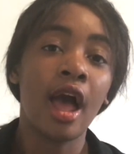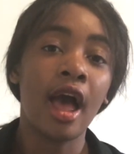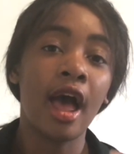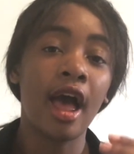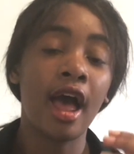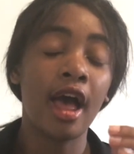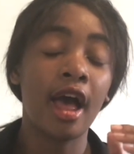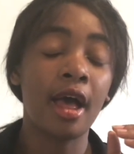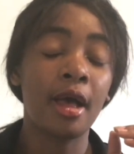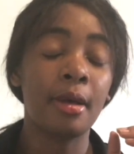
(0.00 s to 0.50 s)

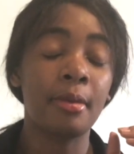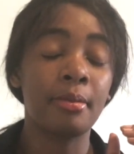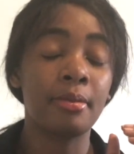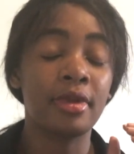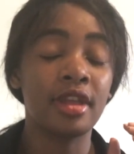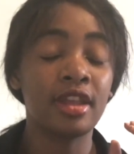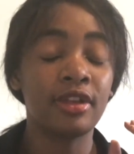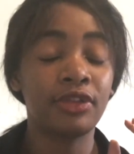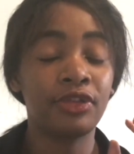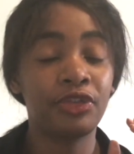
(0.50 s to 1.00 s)

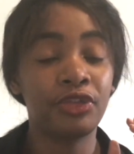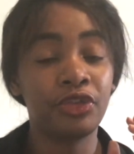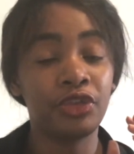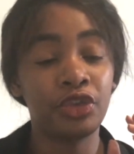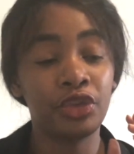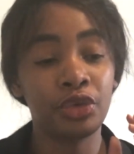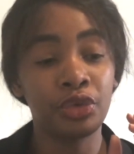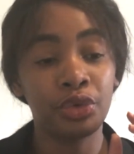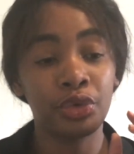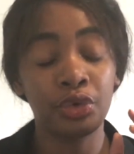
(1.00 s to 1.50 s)
If
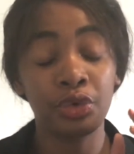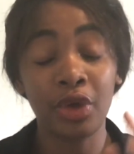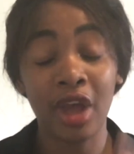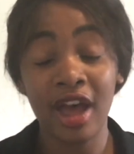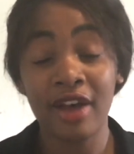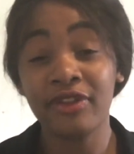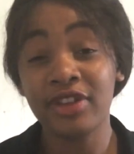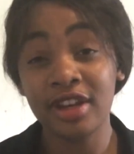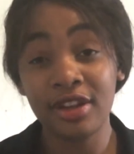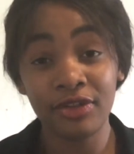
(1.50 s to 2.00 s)
you
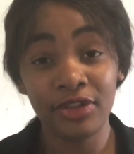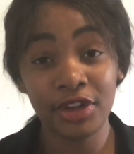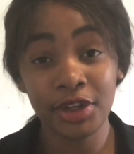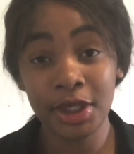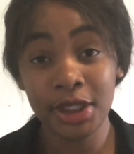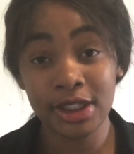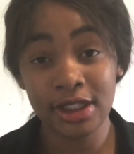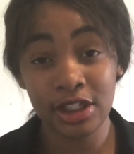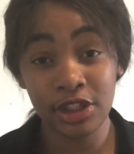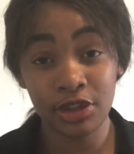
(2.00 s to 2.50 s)
have any
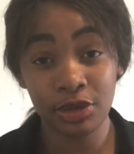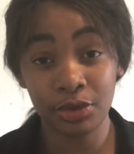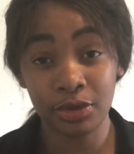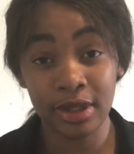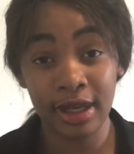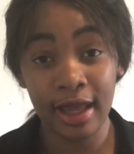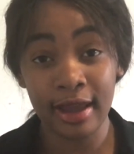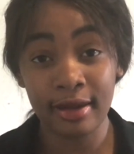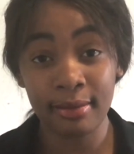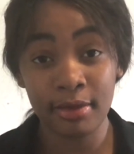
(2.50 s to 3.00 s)
videos that you
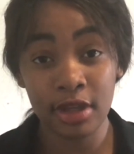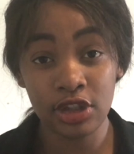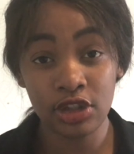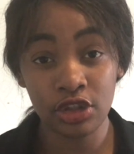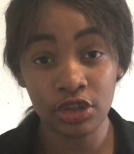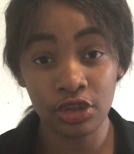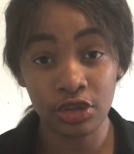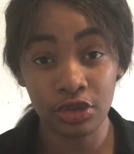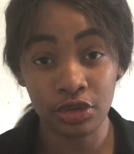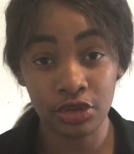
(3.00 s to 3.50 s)
would like me
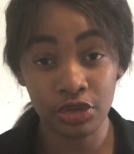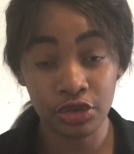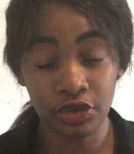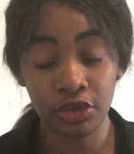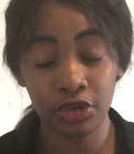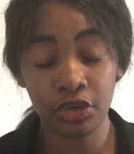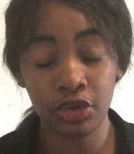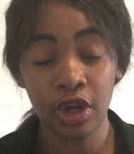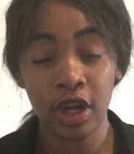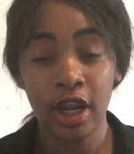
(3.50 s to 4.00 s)
to
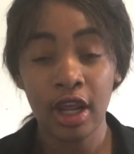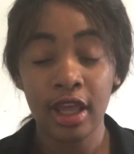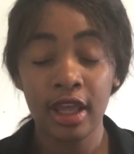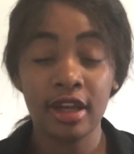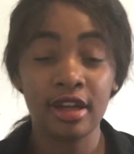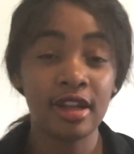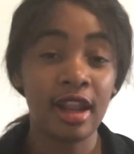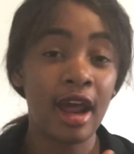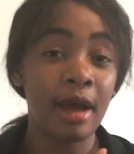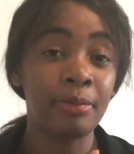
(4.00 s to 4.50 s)
do
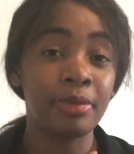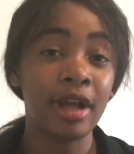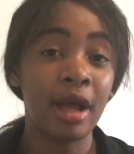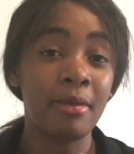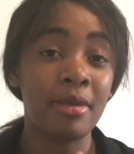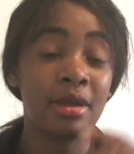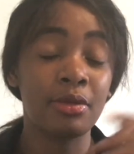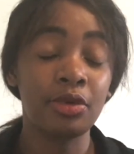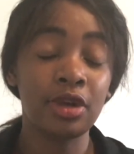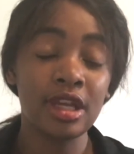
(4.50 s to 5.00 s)
in the
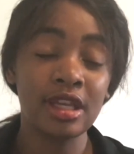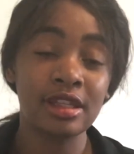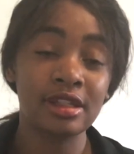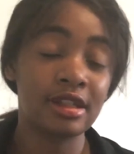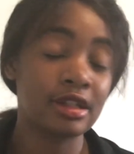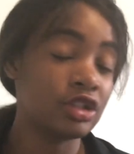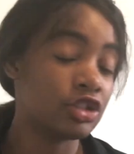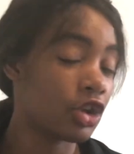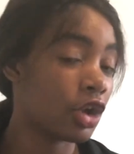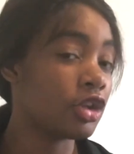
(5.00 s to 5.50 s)
upcoming
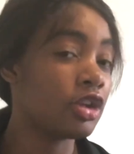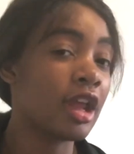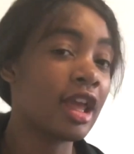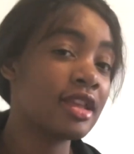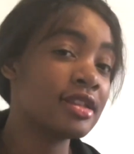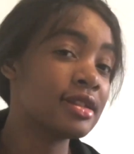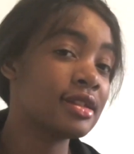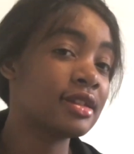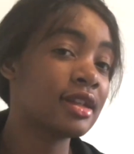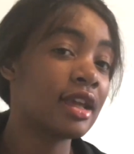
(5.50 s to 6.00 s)
weeks, don't
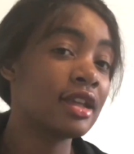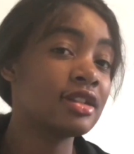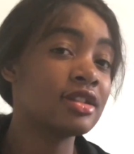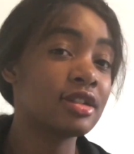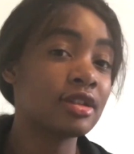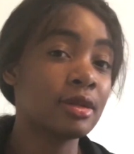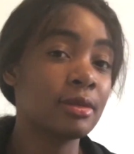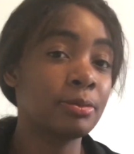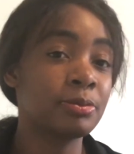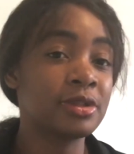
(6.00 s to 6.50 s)
hesitate
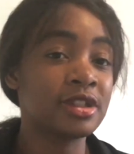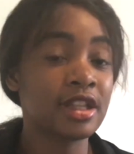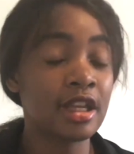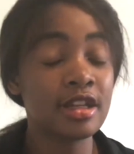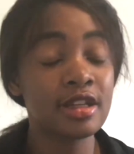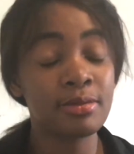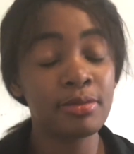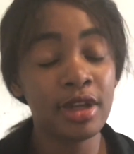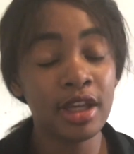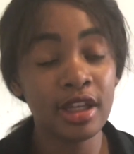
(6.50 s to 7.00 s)
to
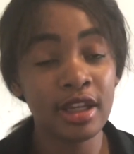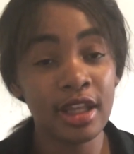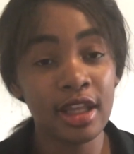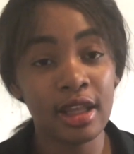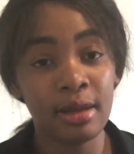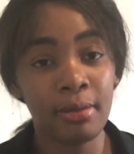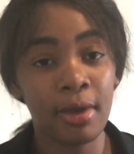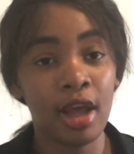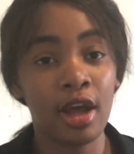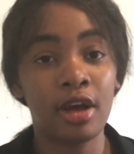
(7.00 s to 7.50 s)
send me an
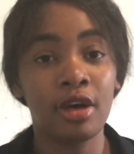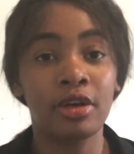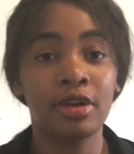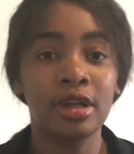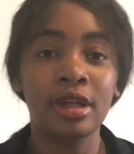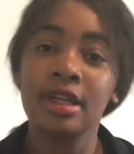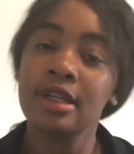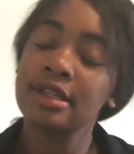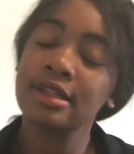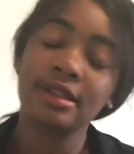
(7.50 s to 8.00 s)

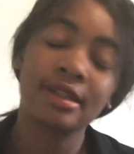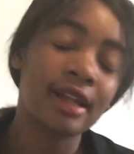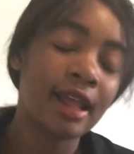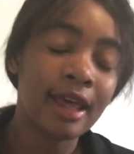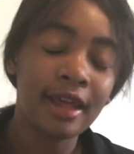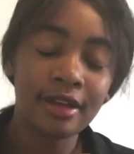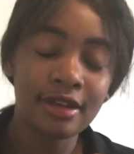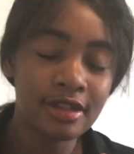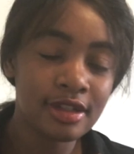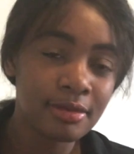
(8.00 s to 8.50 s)
email,
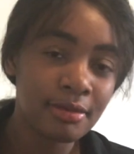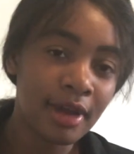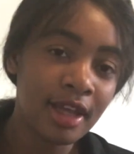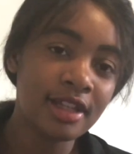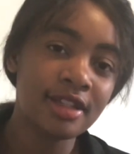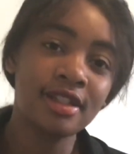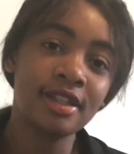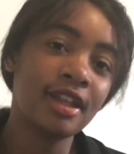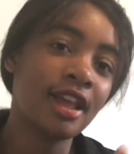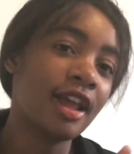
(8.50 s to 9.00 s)
slide into my
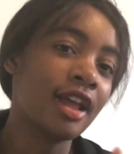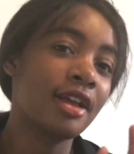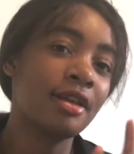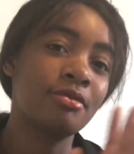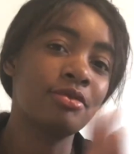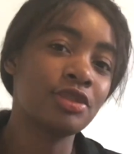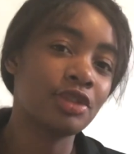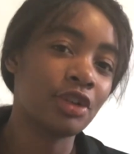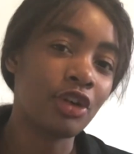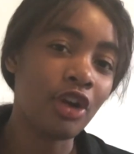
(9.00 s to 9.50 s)

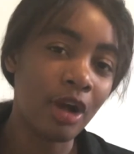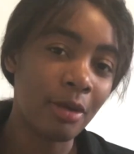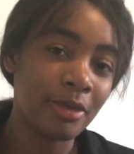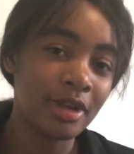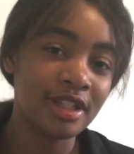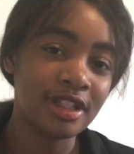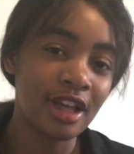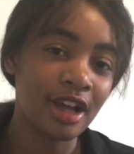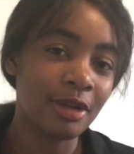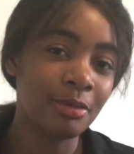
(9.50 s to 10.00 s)
DMs, or
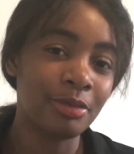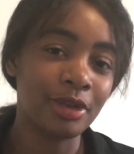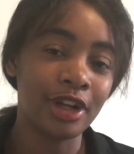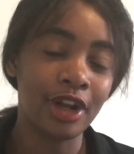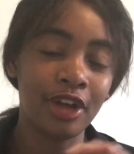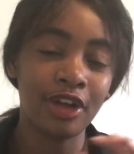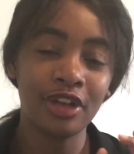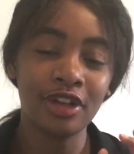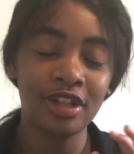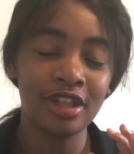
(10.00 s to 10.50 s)
comment down
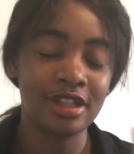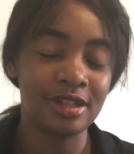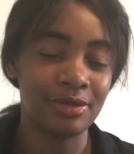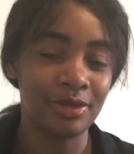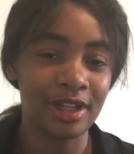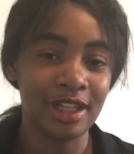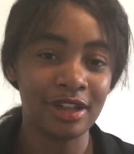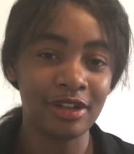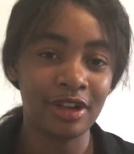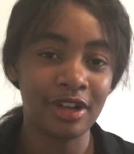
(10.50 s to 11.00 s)
below. It's
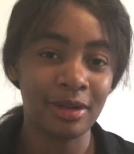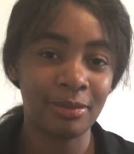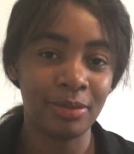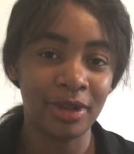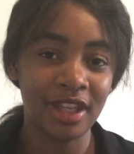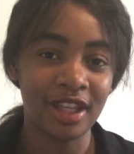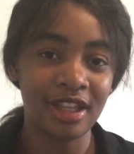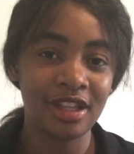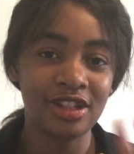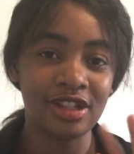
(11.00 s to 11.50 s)
really not a
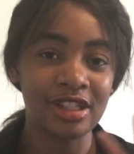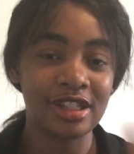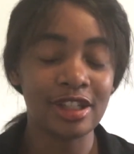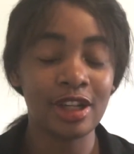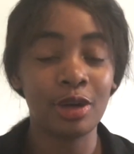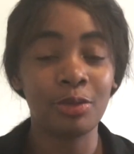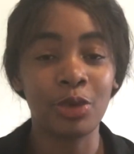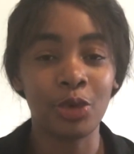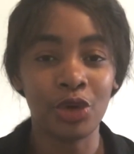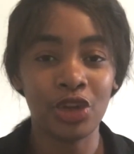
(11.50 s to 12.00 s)
biggie, just
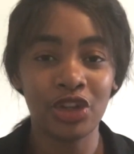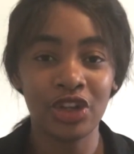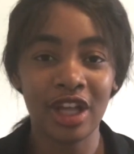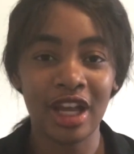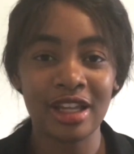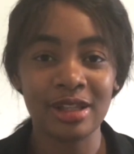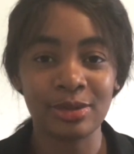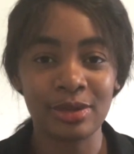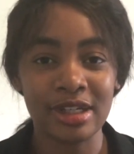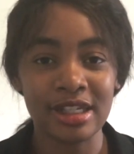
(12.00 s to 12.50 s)
tell me what you
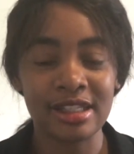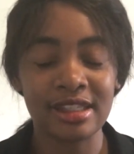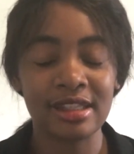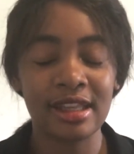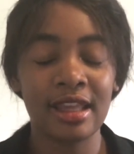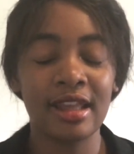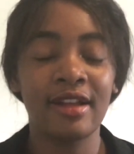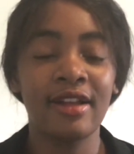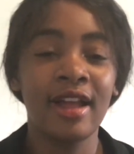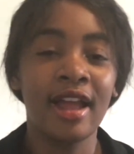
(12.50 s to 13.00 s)
guys want to
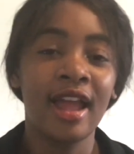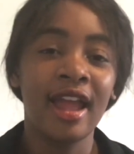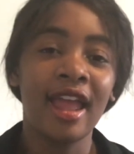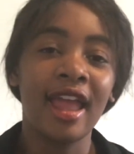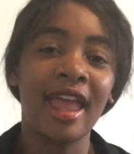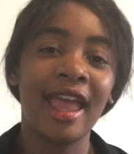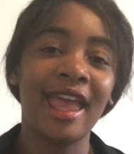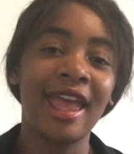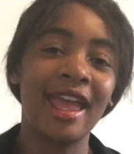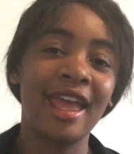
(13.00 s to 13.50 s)
see.
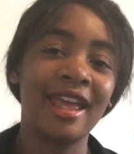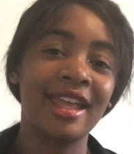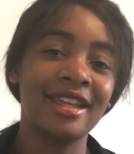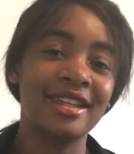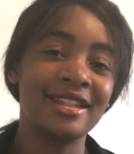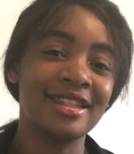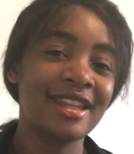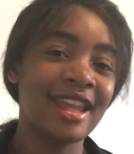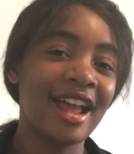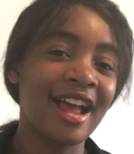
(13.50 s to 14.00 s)

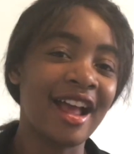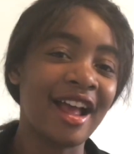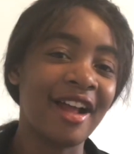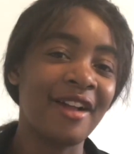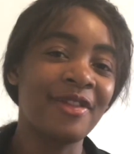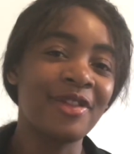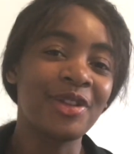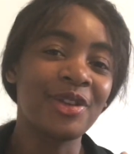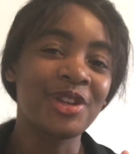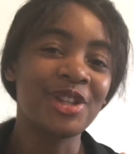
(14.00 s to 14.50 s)
And yeah,
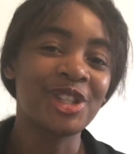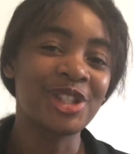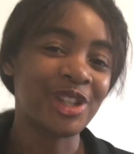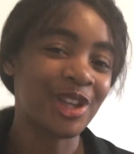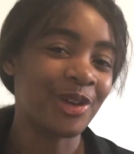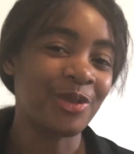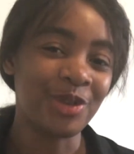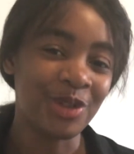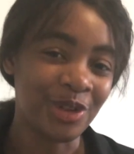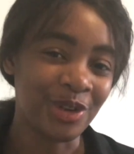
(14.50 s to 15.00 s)

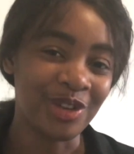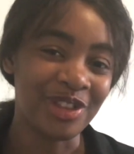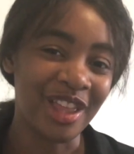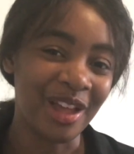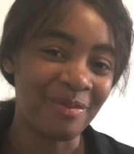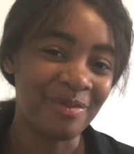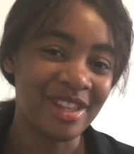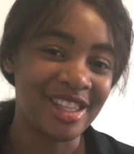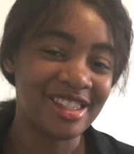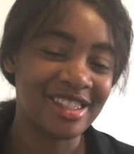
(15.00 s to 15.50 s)
so with all
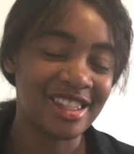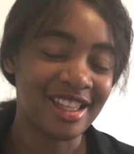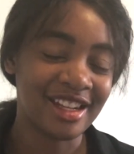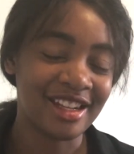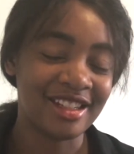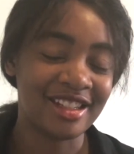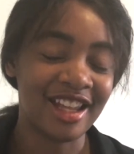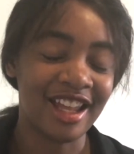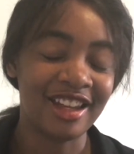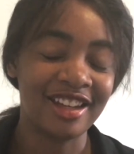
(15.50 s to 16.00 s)
that being said
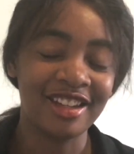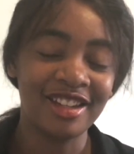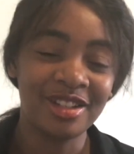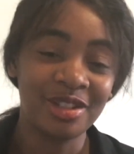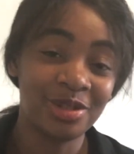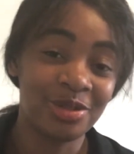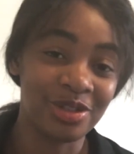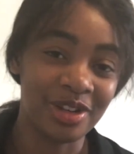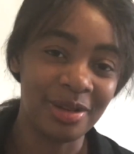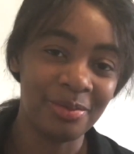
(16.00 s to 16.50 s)
and done,
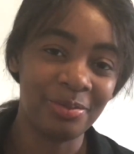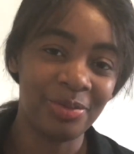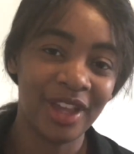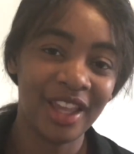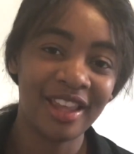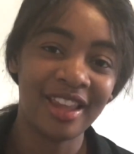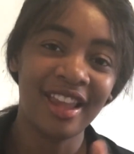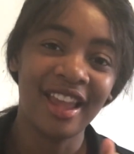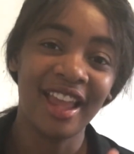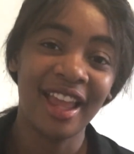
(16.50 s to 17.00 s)
dream
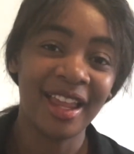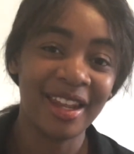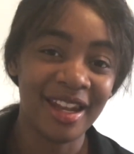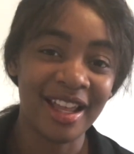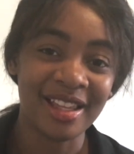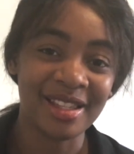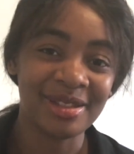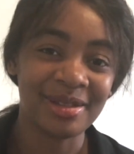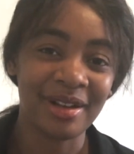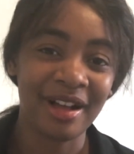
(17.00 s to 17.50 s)
big and
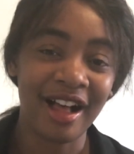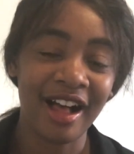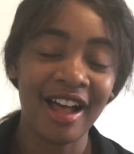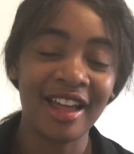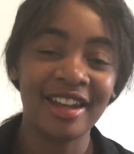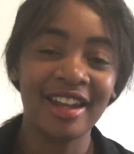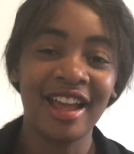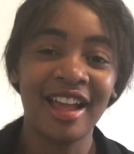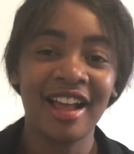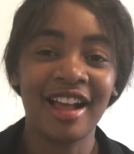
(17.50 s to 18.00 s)
hustle
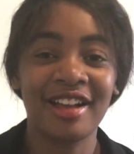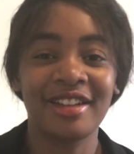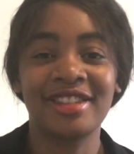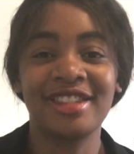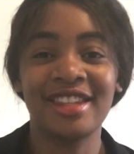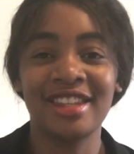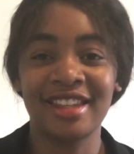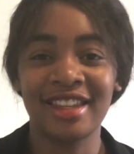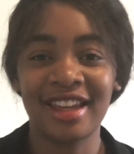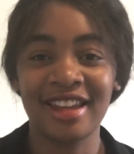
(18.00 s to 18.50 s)
hard. I'll
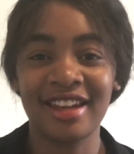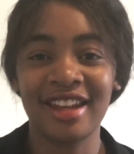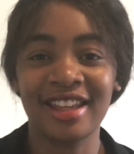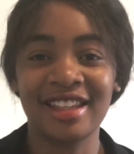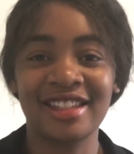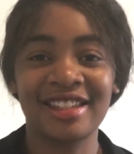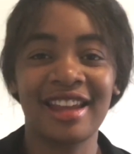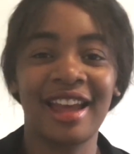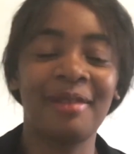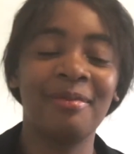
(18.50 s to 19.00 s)
see you again
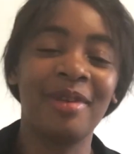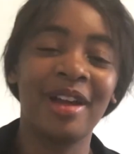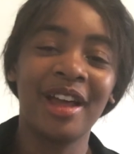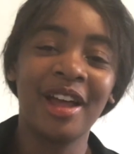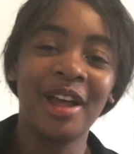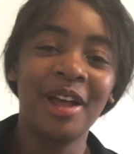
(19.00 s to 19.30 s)
next time.